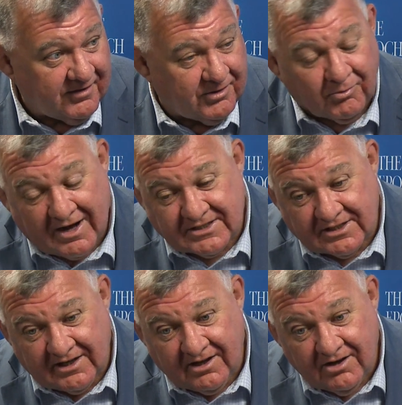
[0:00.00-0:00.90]
that were
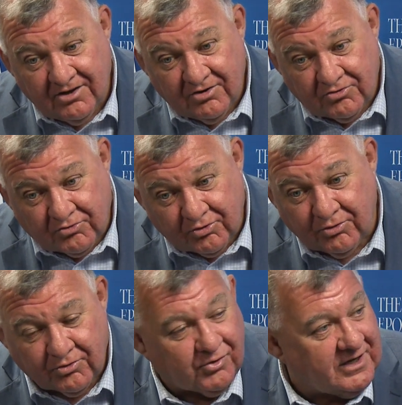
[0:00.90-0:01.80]
actually
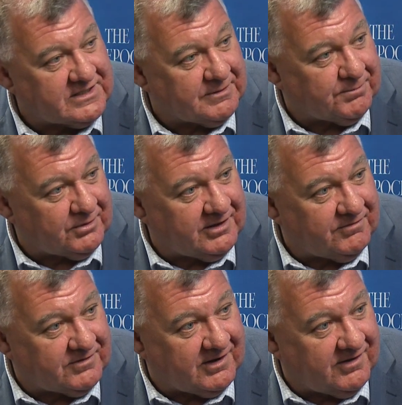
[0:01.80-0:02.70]
true Greens that
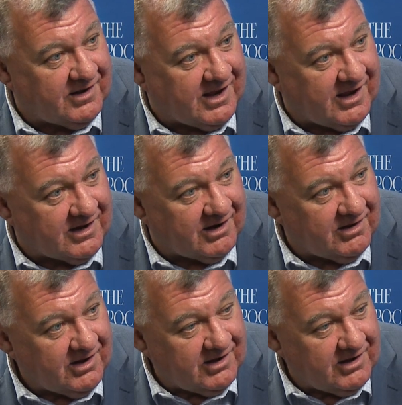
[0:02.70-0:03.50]
believed in the